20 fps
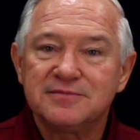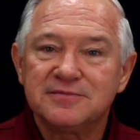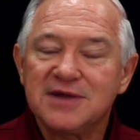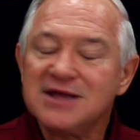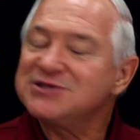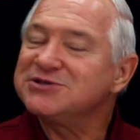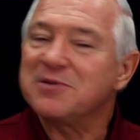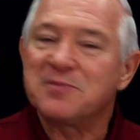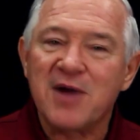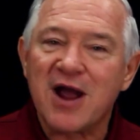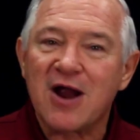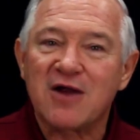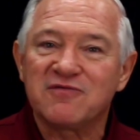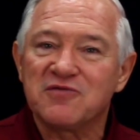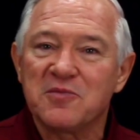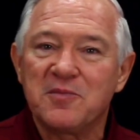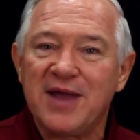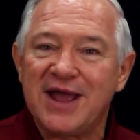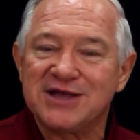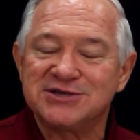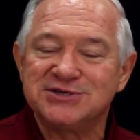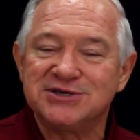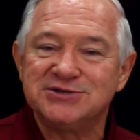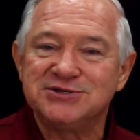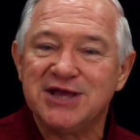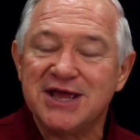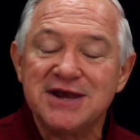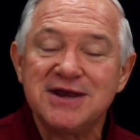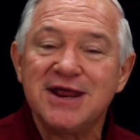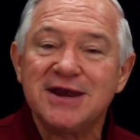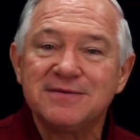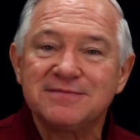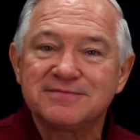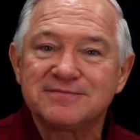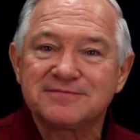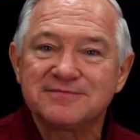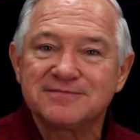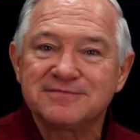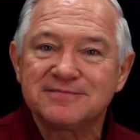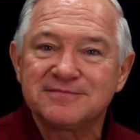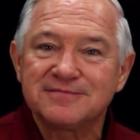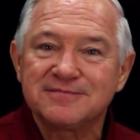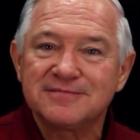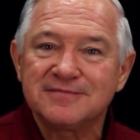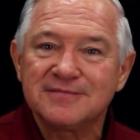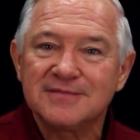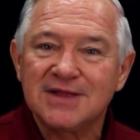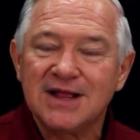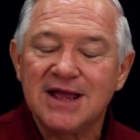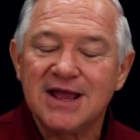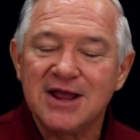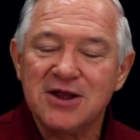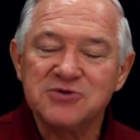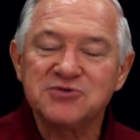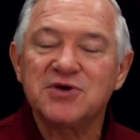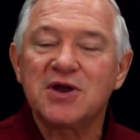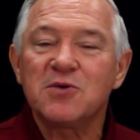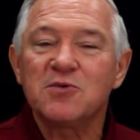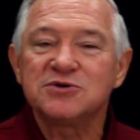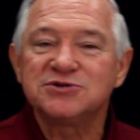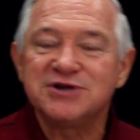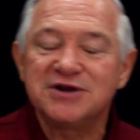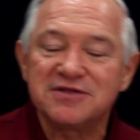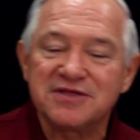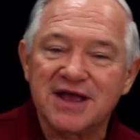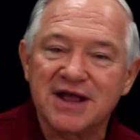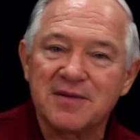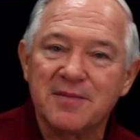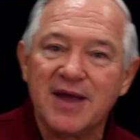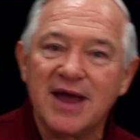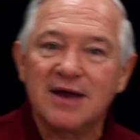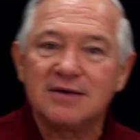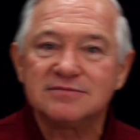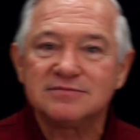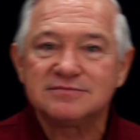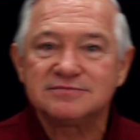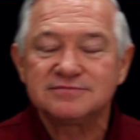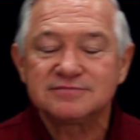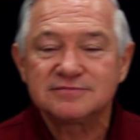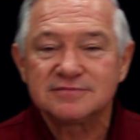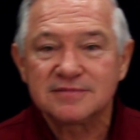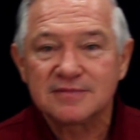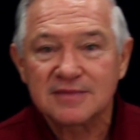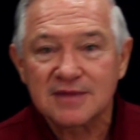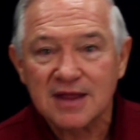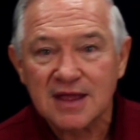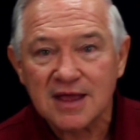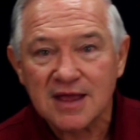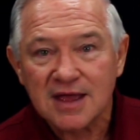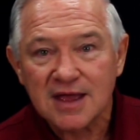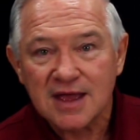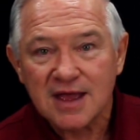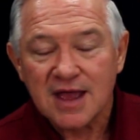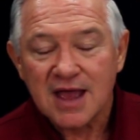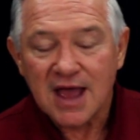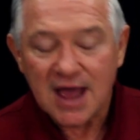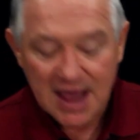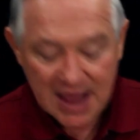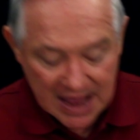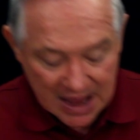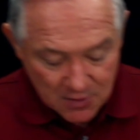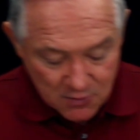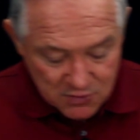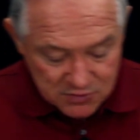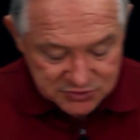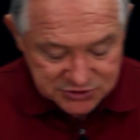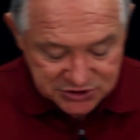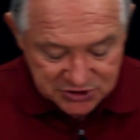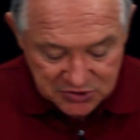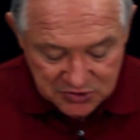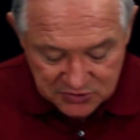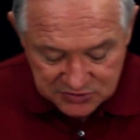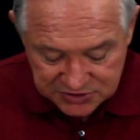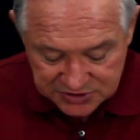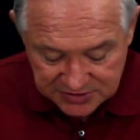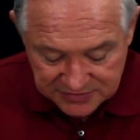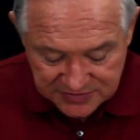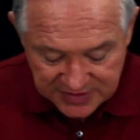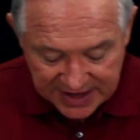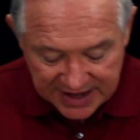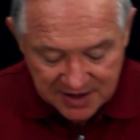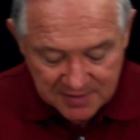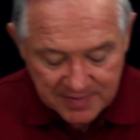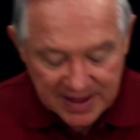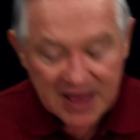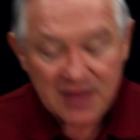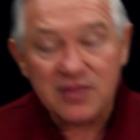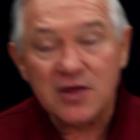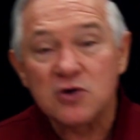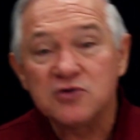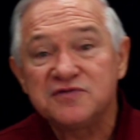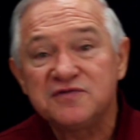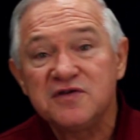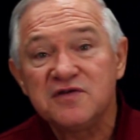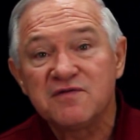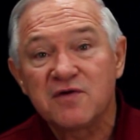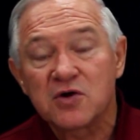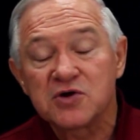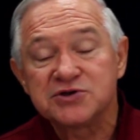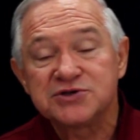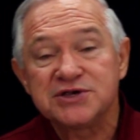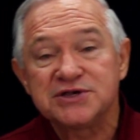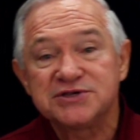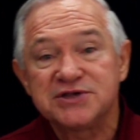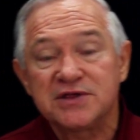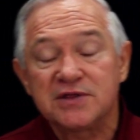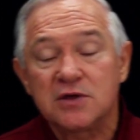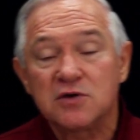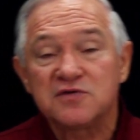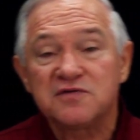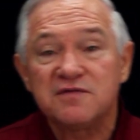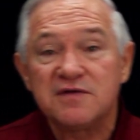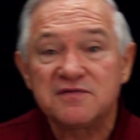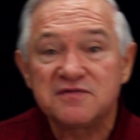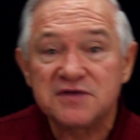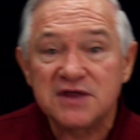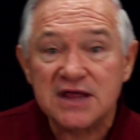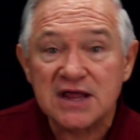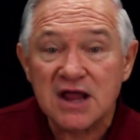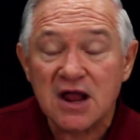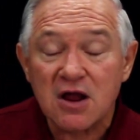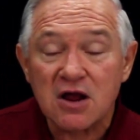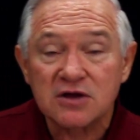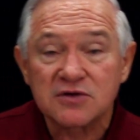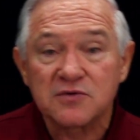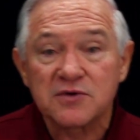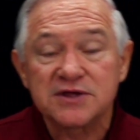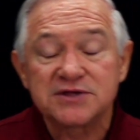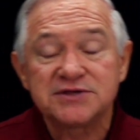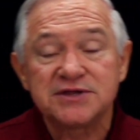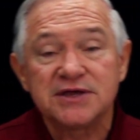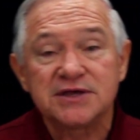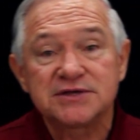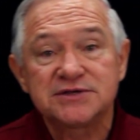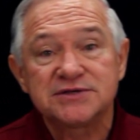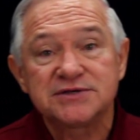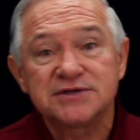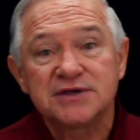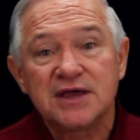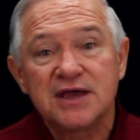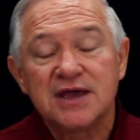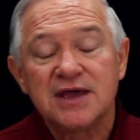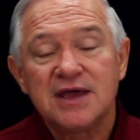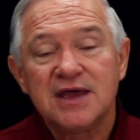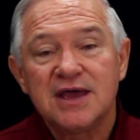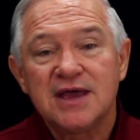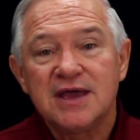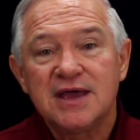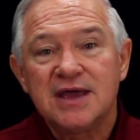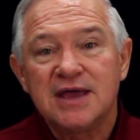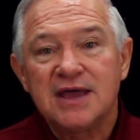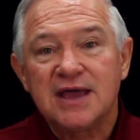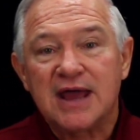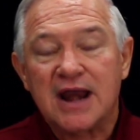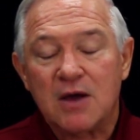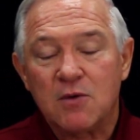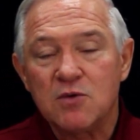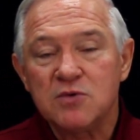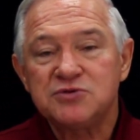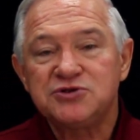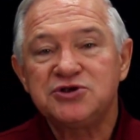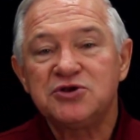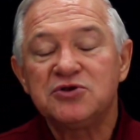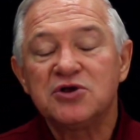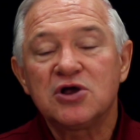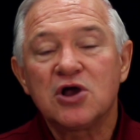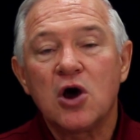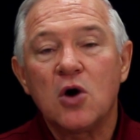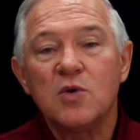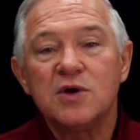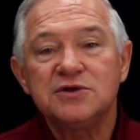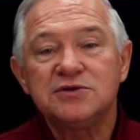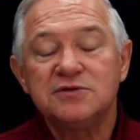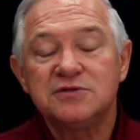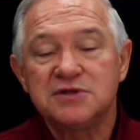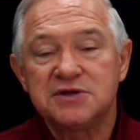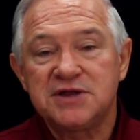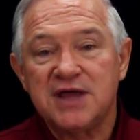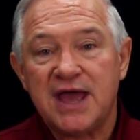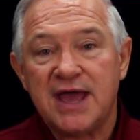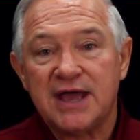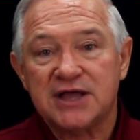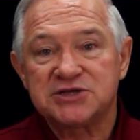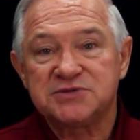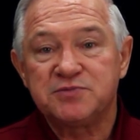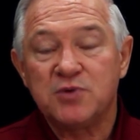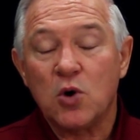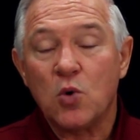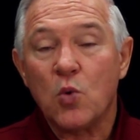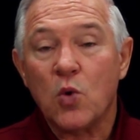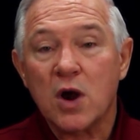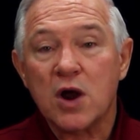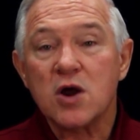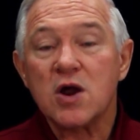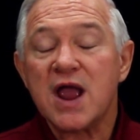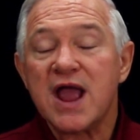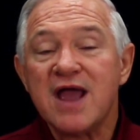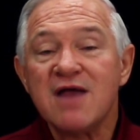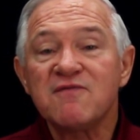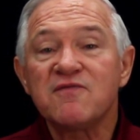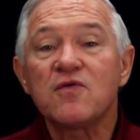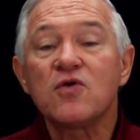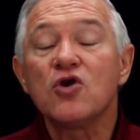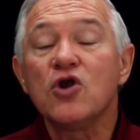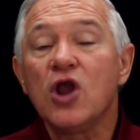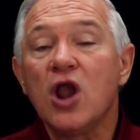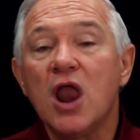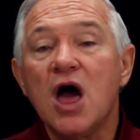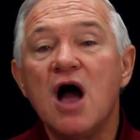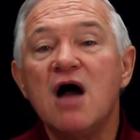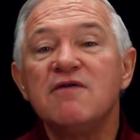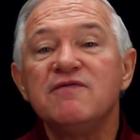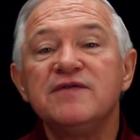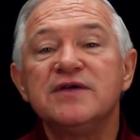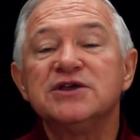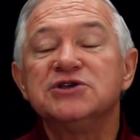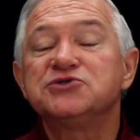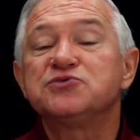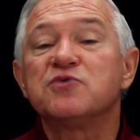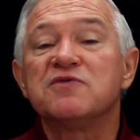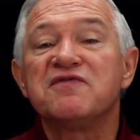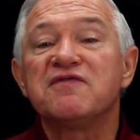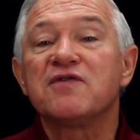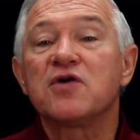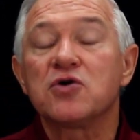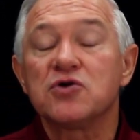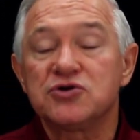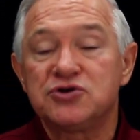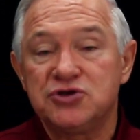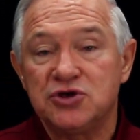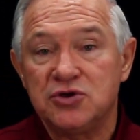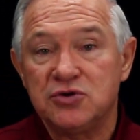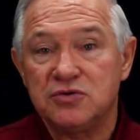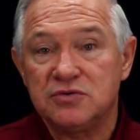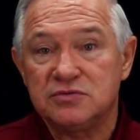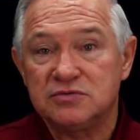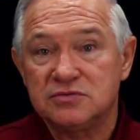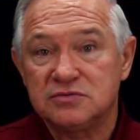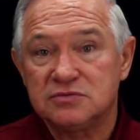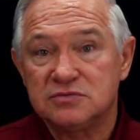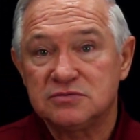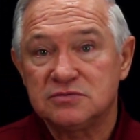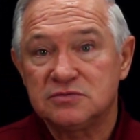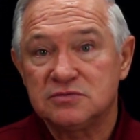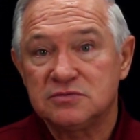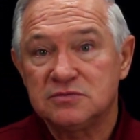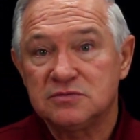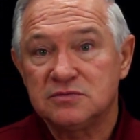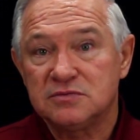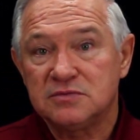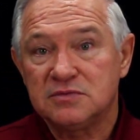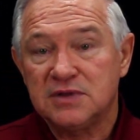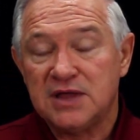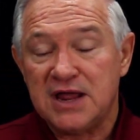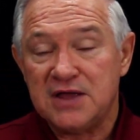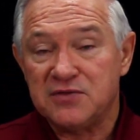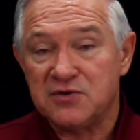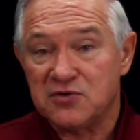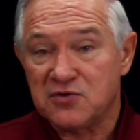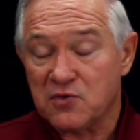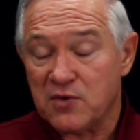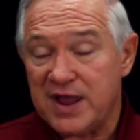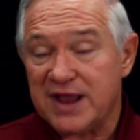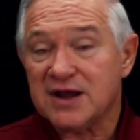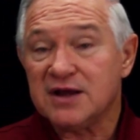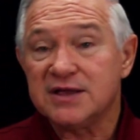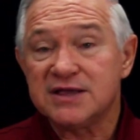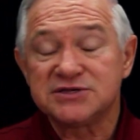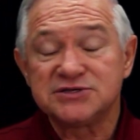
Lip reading: That's a powerful passage, isn't it? Here's what I want you to think about. I want you to think about those few verses and those 15 characteristics. And I want you to go into the text, but wherever love is referred to, either directly